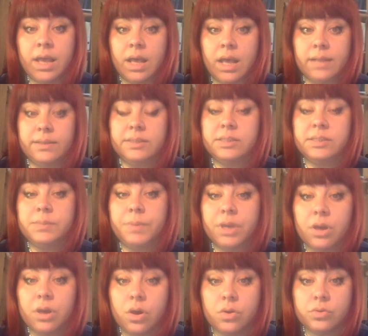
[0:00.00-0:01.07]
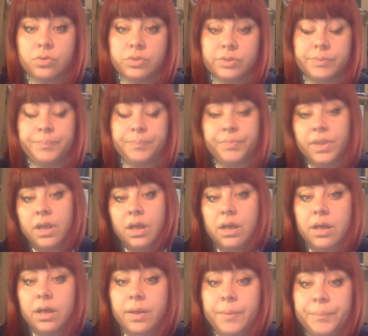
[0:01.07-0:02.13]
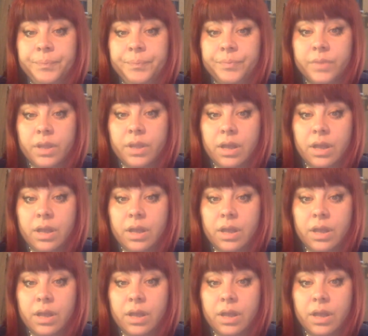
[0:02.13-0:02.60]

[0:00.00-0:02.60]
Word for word: Uh, this is because um,